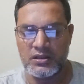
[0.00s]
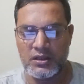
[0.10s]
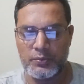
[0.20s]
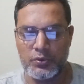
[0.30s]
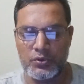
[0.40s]

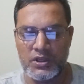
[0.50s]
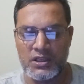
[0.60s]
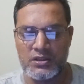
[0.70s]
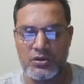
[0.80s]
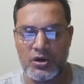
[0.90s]
the
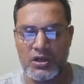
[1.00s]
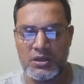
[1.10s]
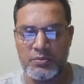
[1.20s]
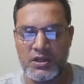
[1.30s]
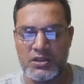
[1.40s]
footage or
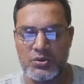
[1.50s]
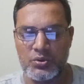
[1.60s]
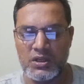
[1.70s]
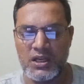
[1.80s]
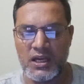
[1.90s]
image
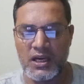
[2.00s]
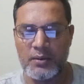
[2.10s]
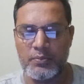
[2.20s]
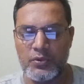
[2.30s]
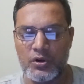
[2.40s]
will
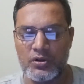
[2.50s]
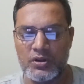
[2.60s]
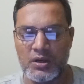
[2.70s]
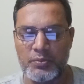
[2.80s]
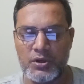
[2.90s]
have
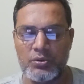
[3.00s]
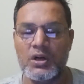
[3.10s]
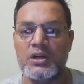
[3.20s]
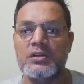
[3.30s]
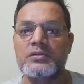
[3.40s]
on the
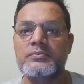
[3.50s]
viewer.